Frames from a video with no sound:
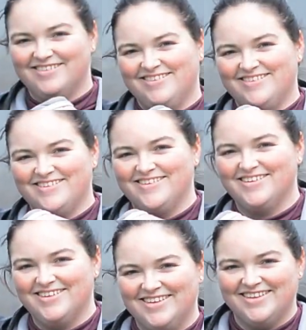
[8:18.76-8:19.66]

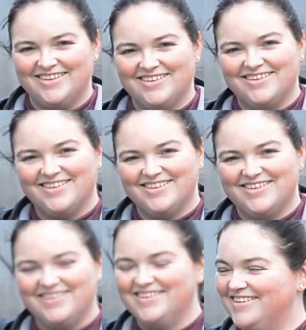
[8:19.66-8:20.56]
and the
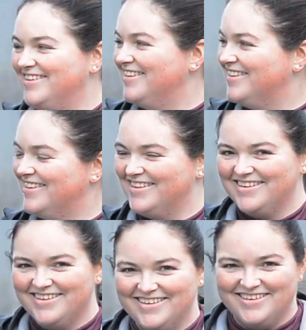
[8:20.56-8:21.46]
champagne, which
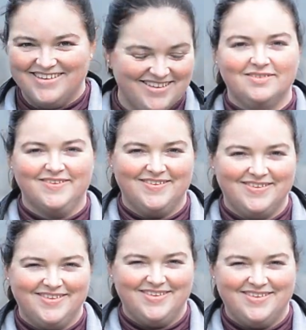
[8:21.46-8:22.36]
is my
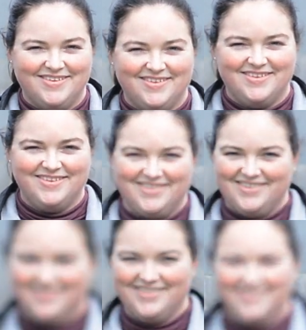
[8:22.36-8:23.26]
absolute favourite
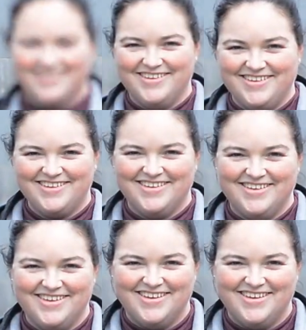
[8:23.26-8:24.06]
colour on Peps